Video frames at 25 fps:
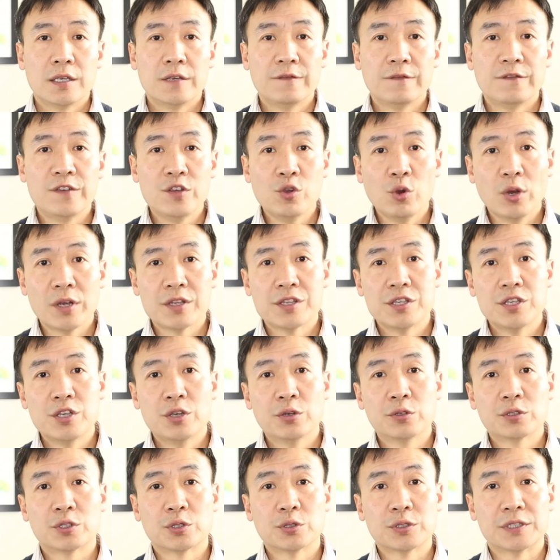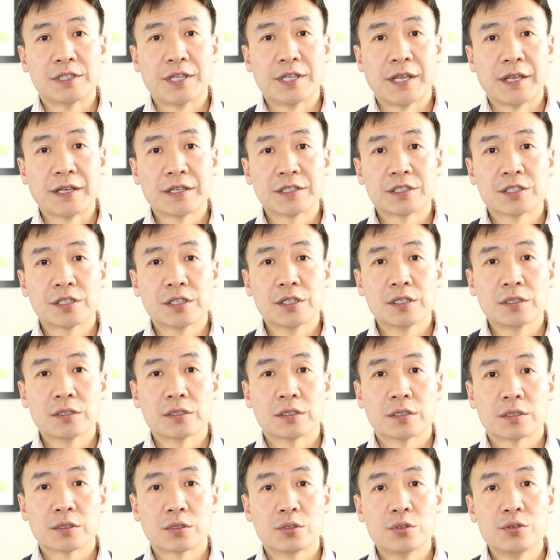If you are new to tincture,
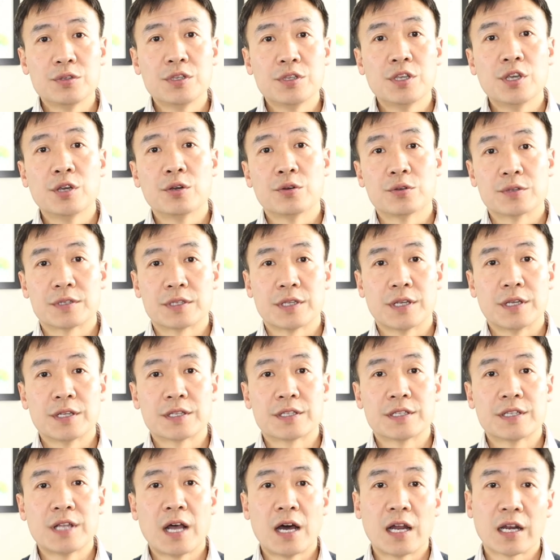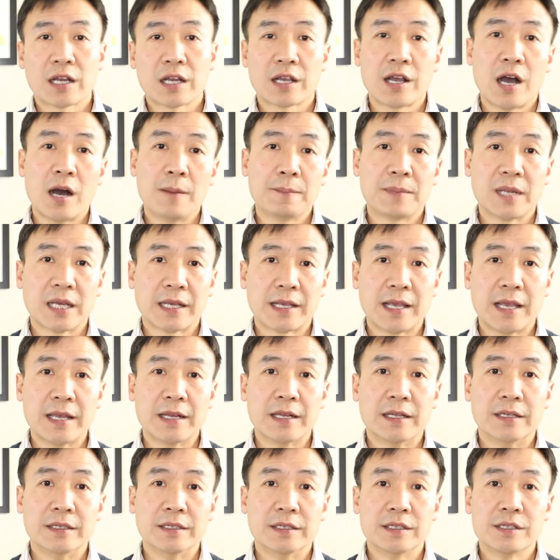good news, it's not
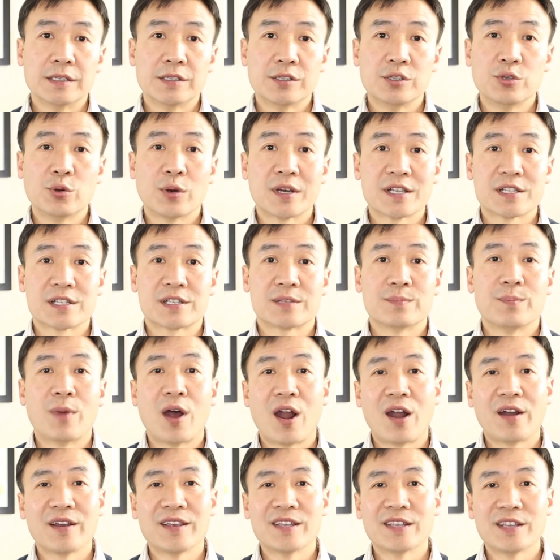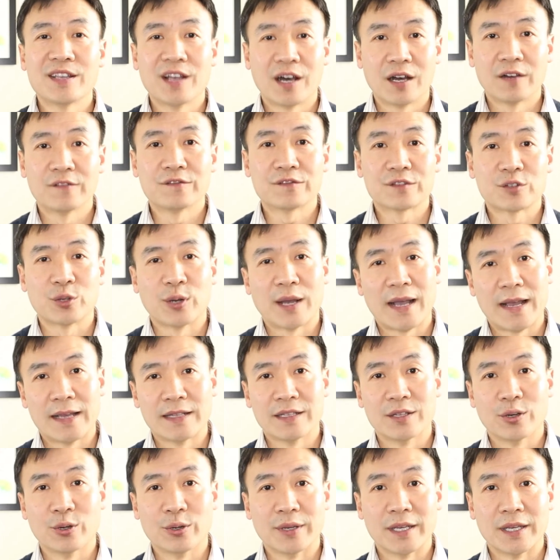complicated. You are smart enough to
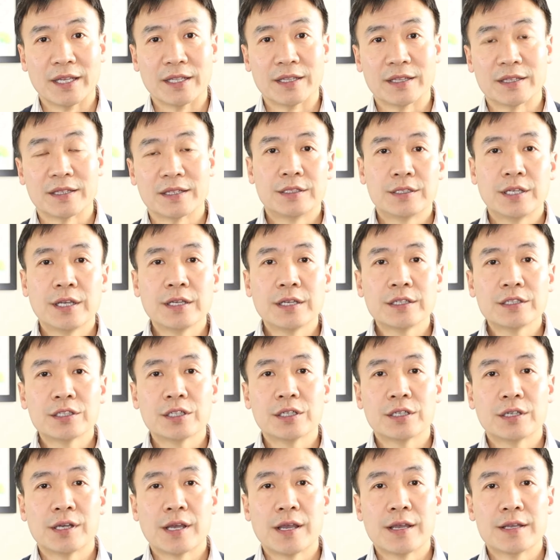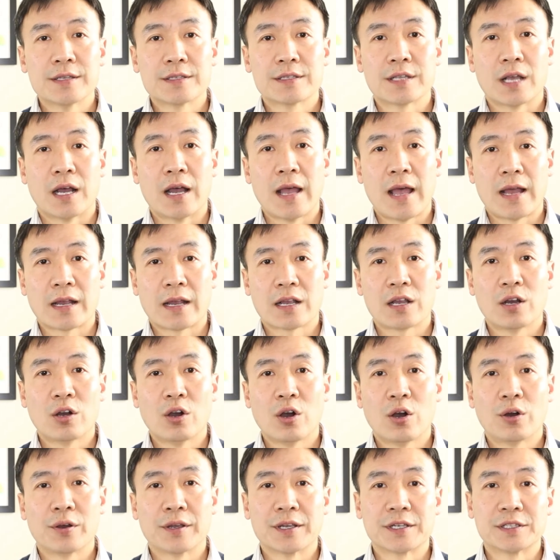handle it. Tincture is an
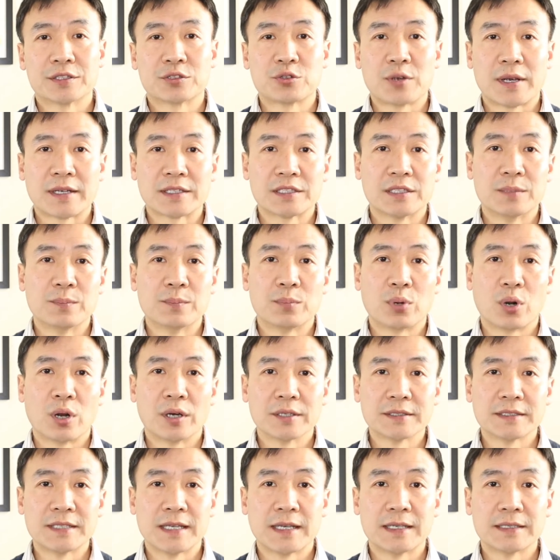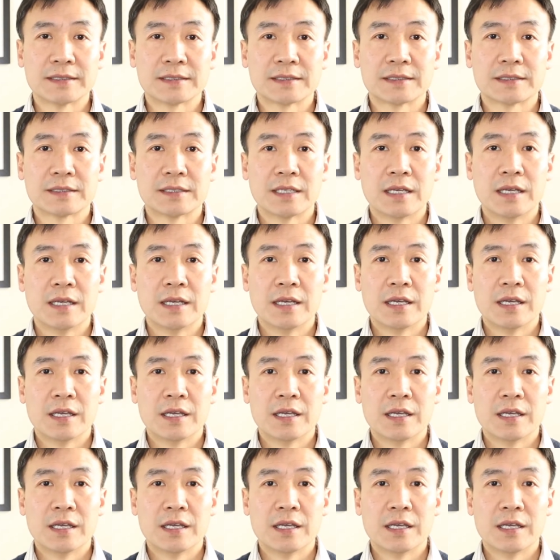alcohol extraction process.